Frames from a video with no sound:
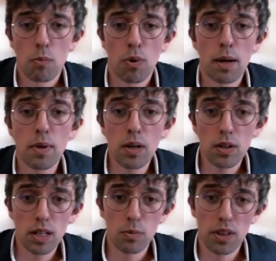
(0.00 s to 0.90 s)

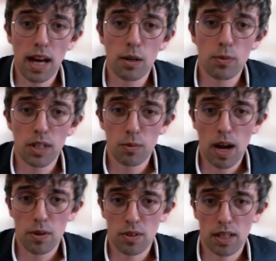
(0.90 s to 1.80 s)
primarily with equity
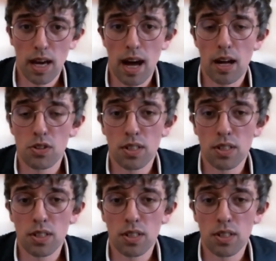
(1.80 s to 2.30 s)
rather than cash.